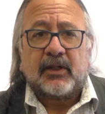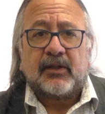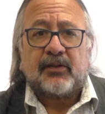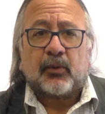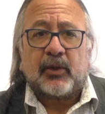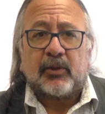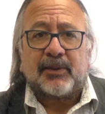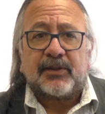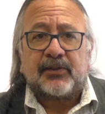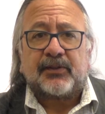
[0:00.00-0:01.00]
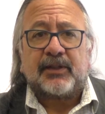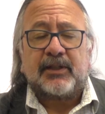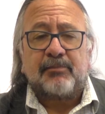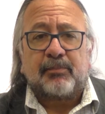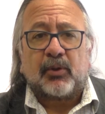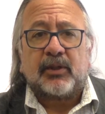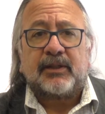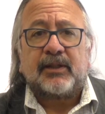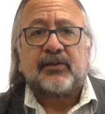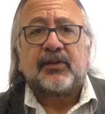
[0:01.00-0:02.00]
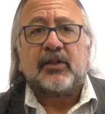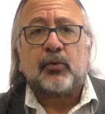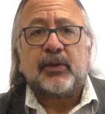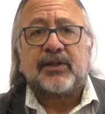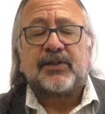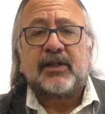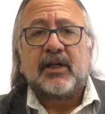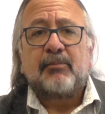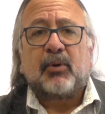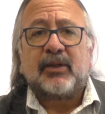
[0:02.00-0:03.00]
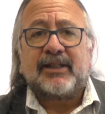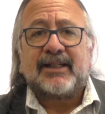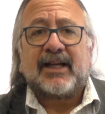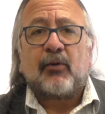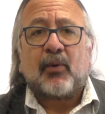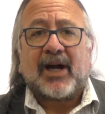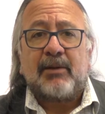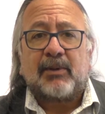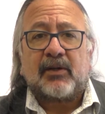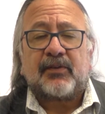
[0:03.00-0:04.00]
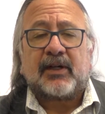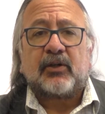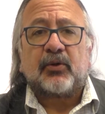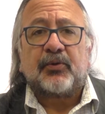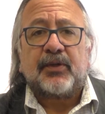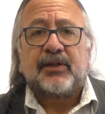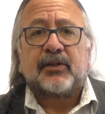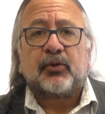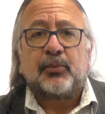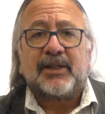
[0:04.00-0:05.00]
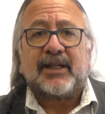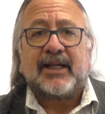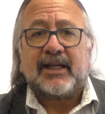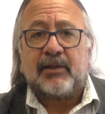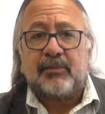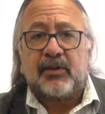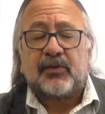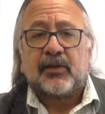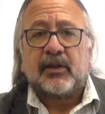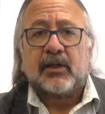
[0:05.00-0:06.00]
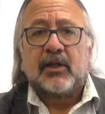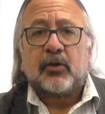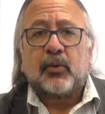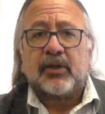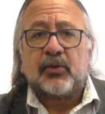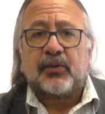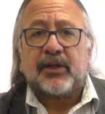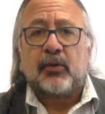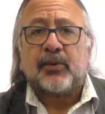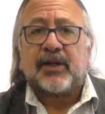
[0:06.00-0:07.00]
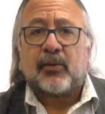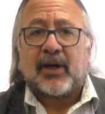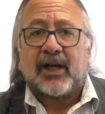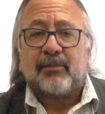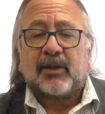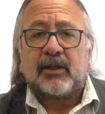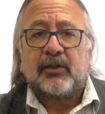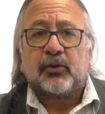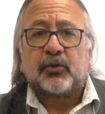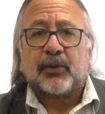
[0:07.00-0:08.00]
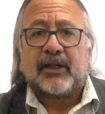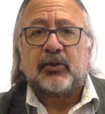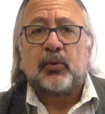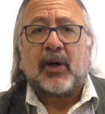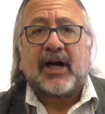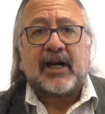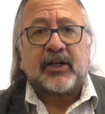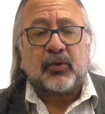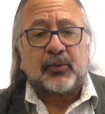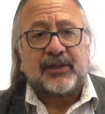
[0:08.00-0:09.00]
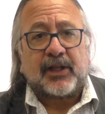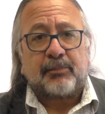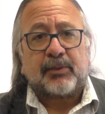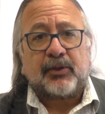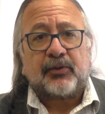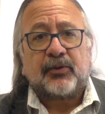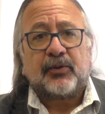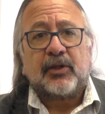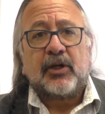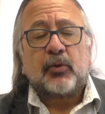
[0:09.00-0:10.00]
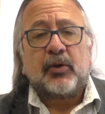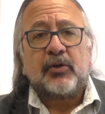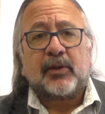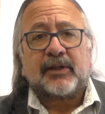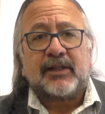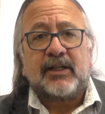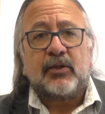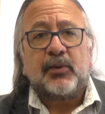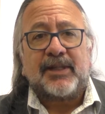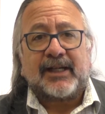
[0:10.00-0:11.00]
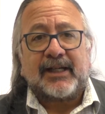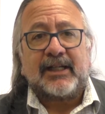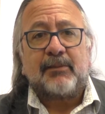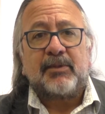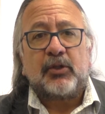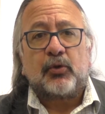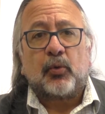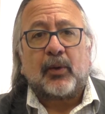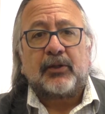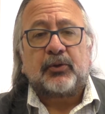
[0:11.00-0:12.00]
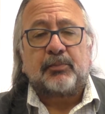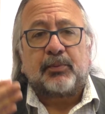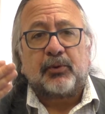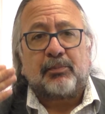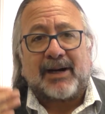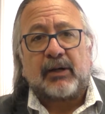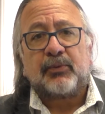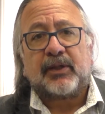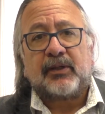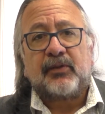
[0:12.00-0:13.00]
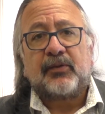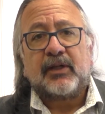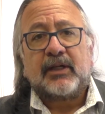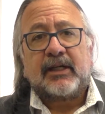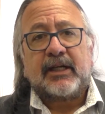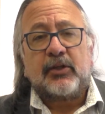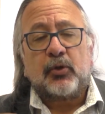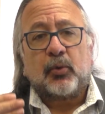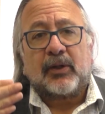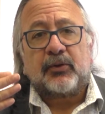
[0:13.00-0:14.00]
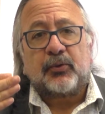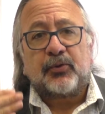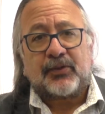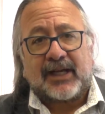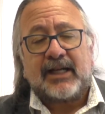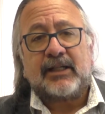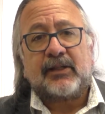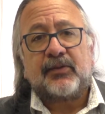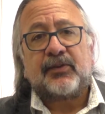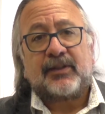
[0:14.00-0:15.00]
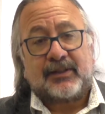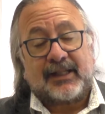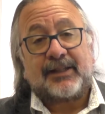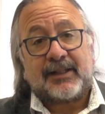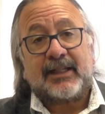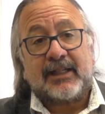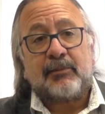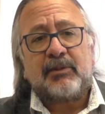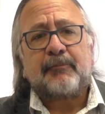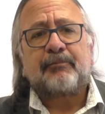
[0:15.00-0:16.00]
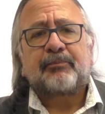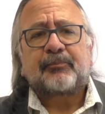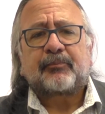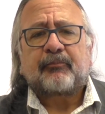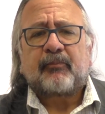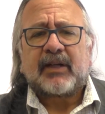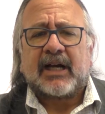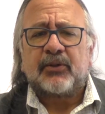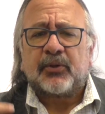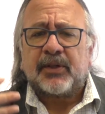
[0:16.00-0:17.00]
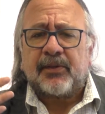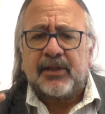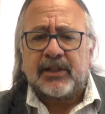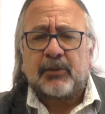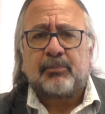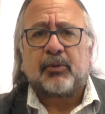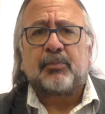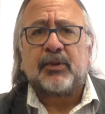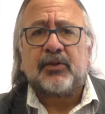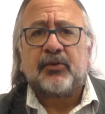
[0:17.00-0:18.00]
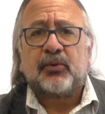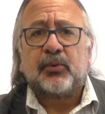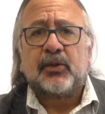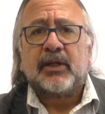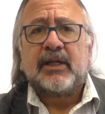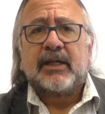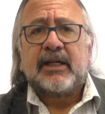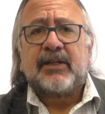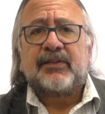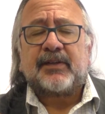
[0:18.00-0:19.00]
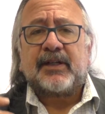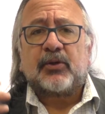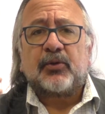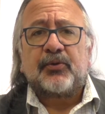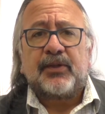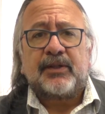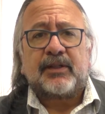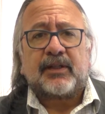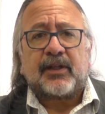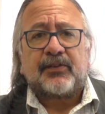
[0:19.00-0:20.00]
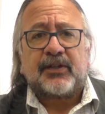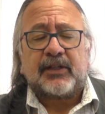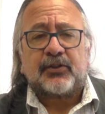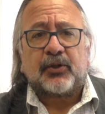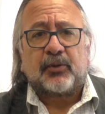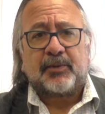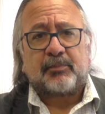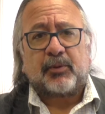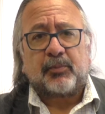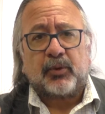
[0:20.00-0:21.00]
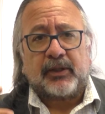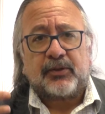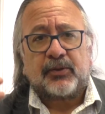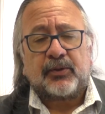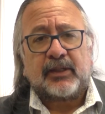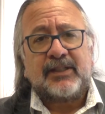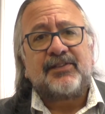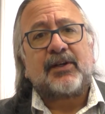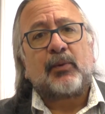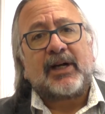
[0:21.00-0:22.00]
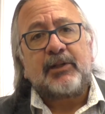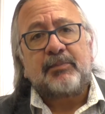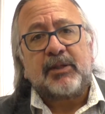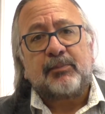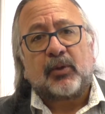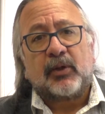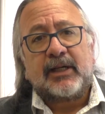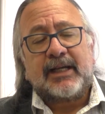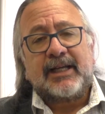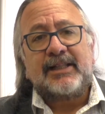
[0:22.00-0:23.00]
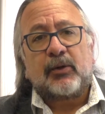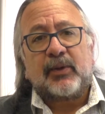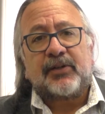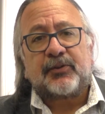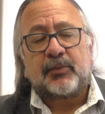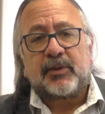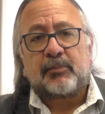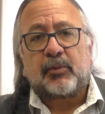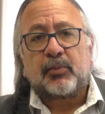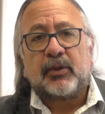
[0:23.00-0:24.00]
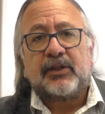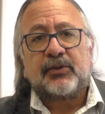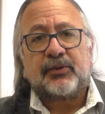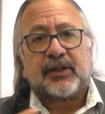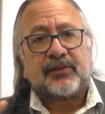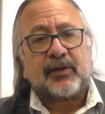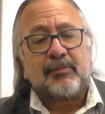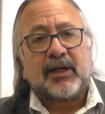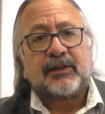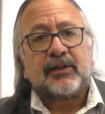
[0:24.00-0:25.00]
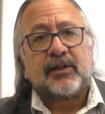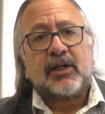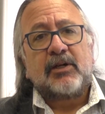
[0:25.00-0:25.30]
It's a way of understanding politics in which political rivals are considered to be enemies. When you deal with a rival, you try to argue with that person. When you are dealing with an enemy, you want to put boundaries and you want to silence that enemy. Another thing that populists do is that they consider that a section of the population is the right people and the rest of the population doesn't matter.